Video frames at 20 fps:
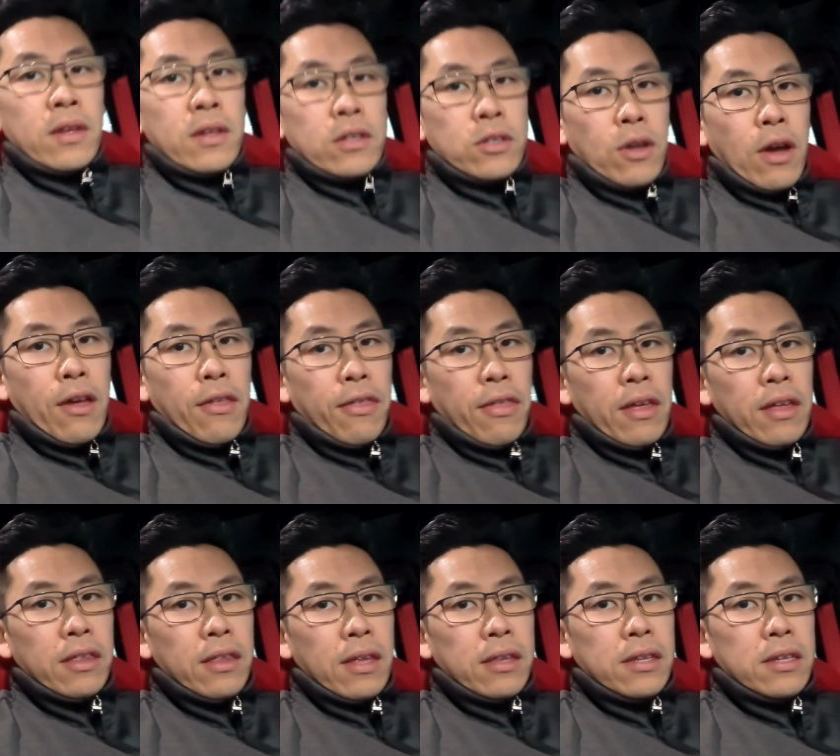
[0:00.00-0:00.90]
So I
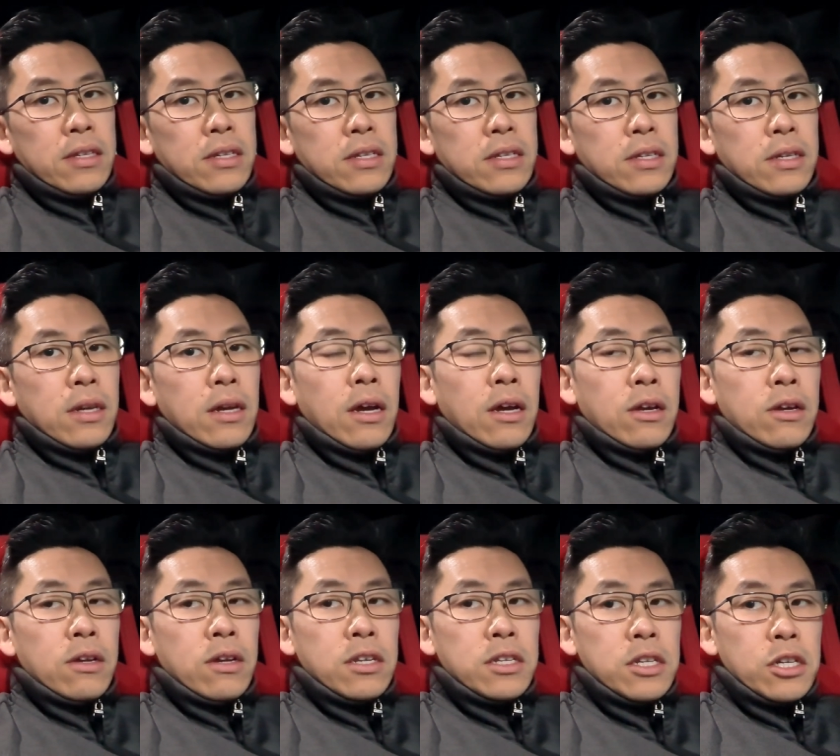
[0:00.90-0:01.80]
think that this is a
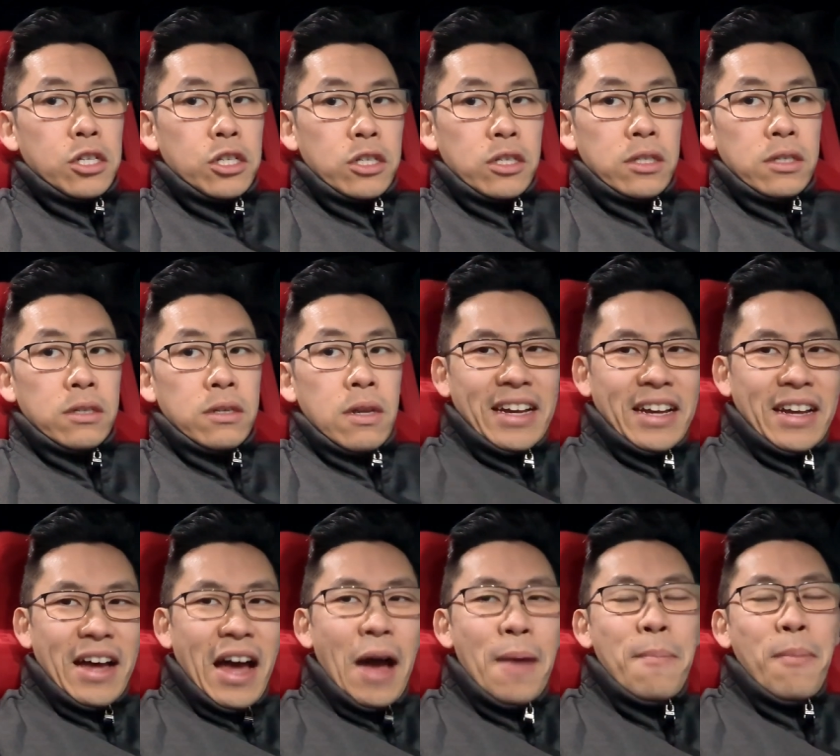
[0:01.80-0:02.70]
good addition. Uh,
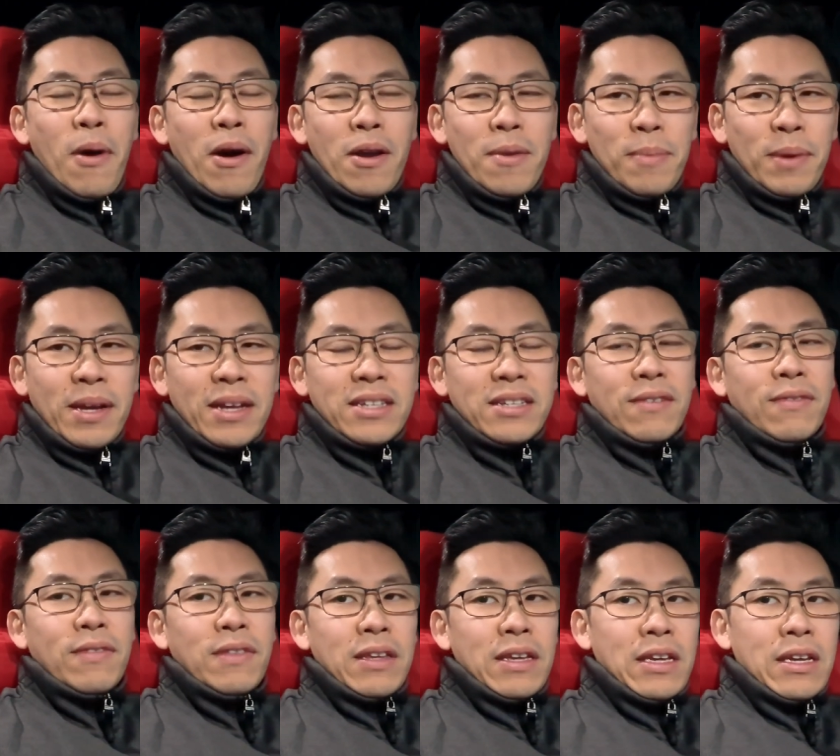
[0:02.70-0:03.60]
I bought it because
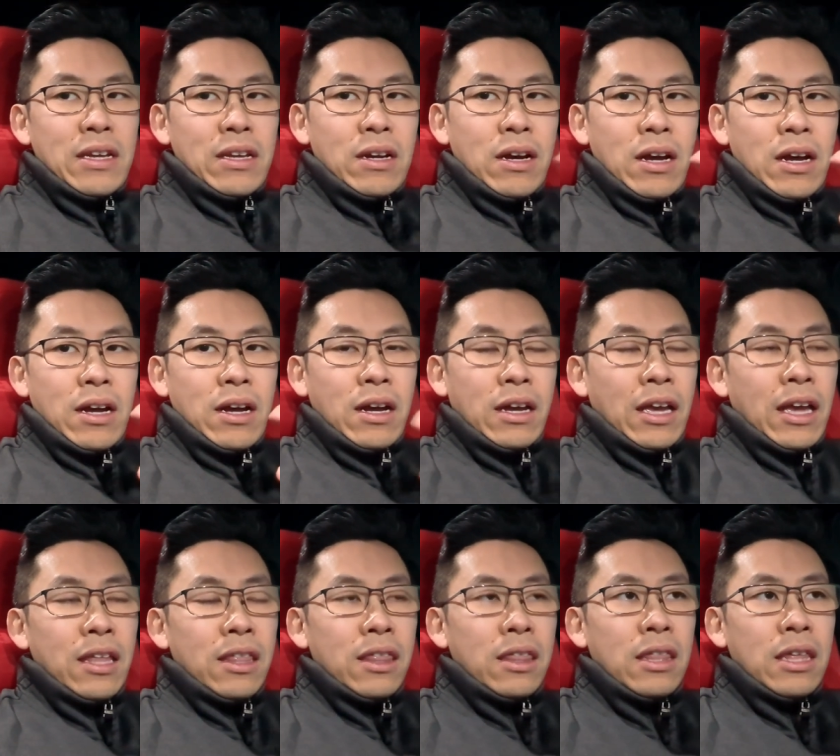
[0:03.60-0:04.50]
of the, uh,
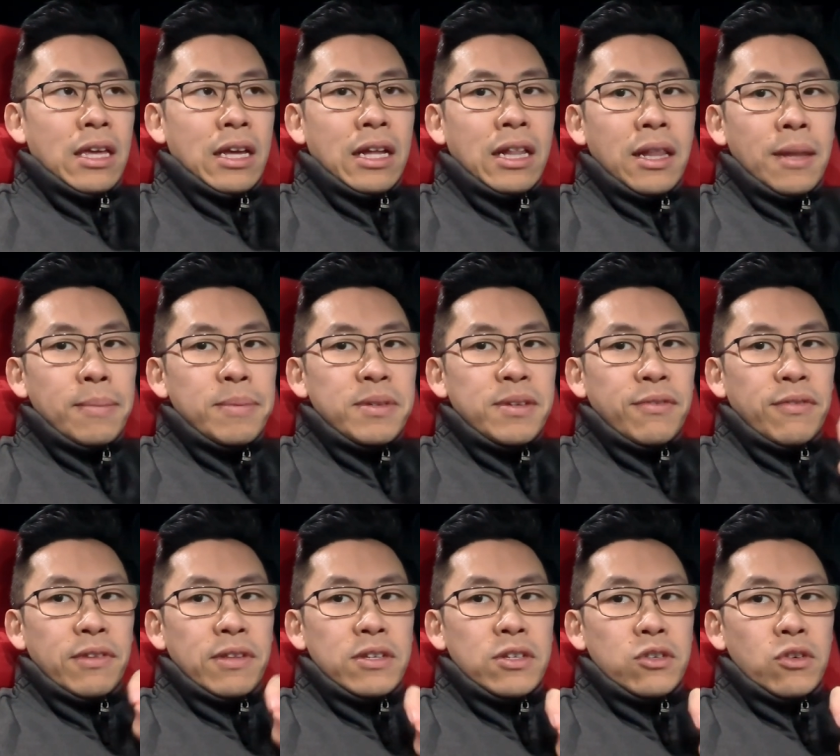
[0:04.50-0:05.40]
again, the clips
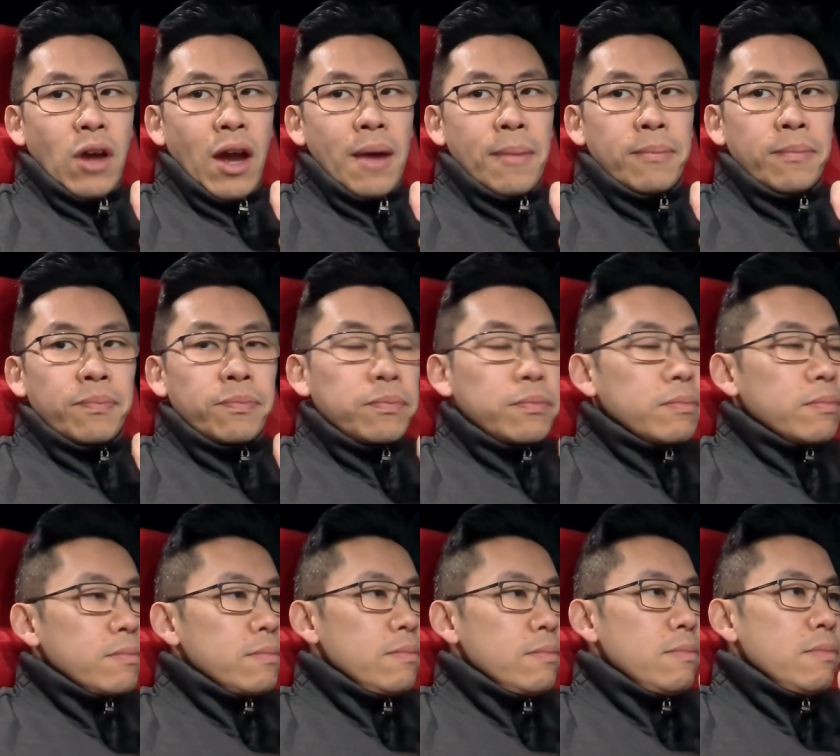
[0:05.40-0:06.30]
for the strap
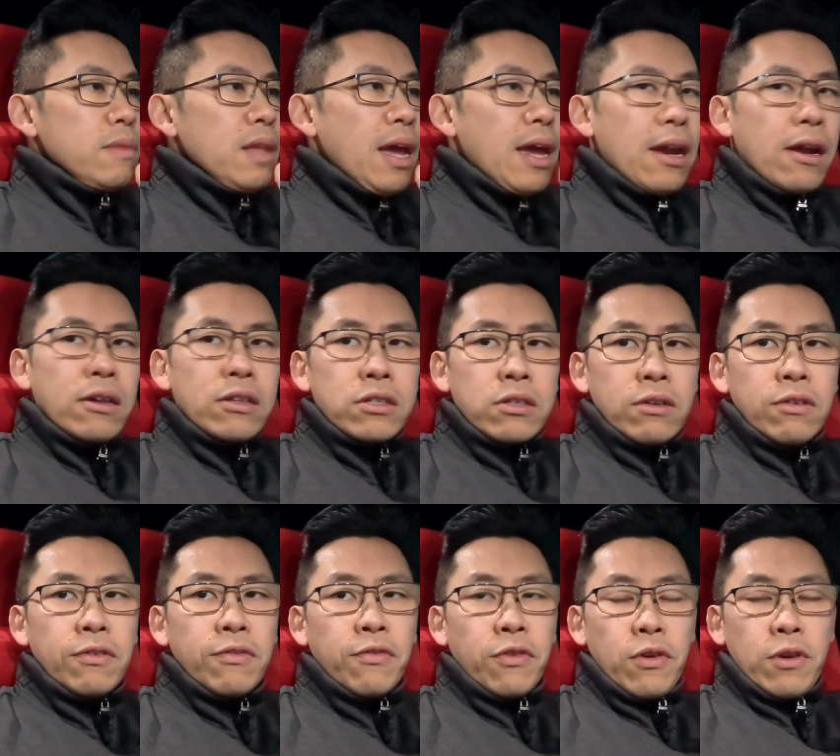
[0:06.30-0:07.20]
and
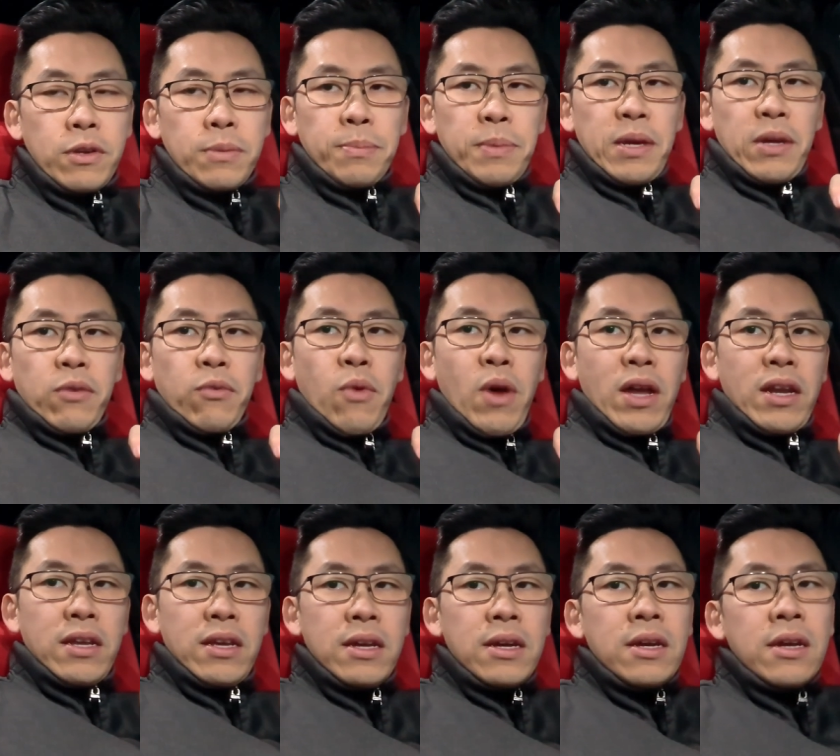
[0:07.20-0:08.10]
also for being
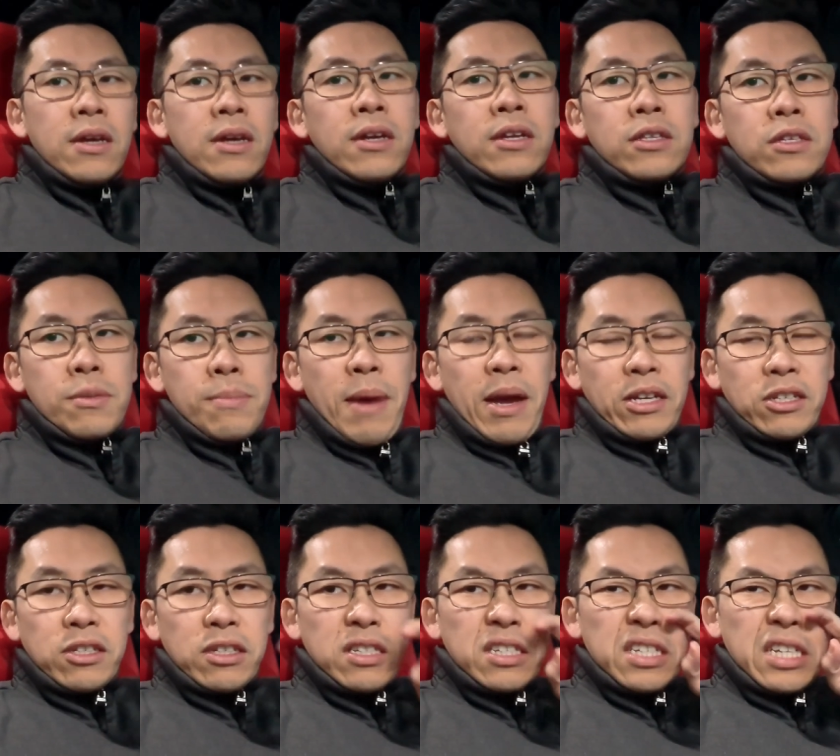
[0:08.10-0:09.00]
red to
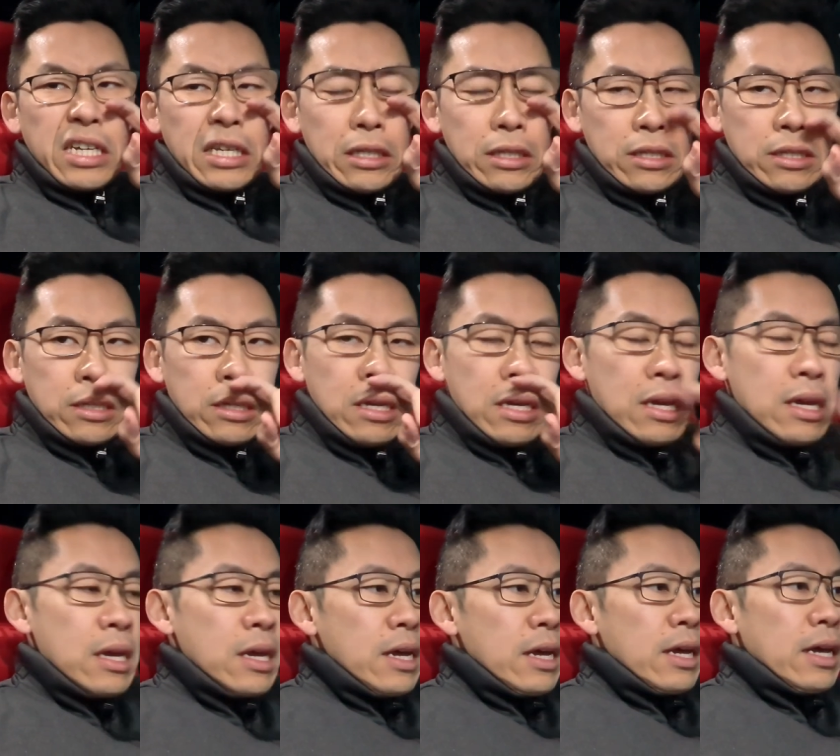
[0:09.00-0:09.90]
match the seats.
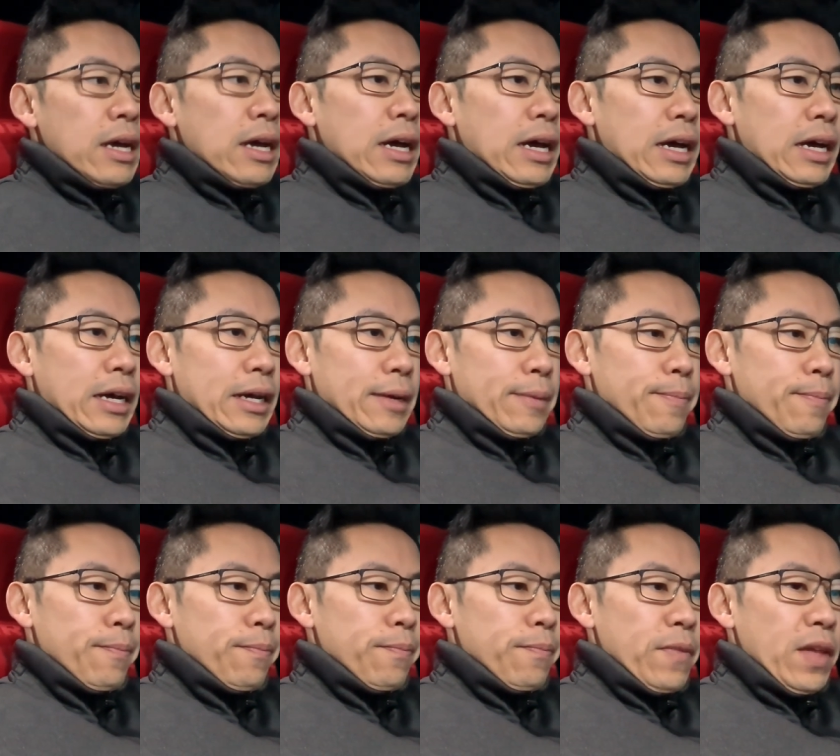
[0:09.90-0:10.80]

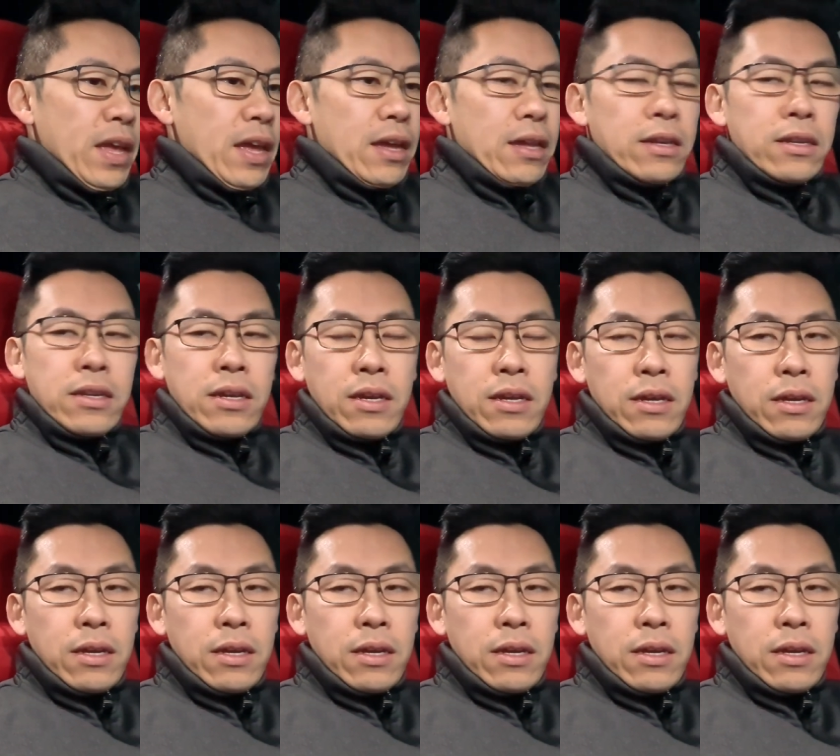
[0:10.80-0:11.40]
Um, and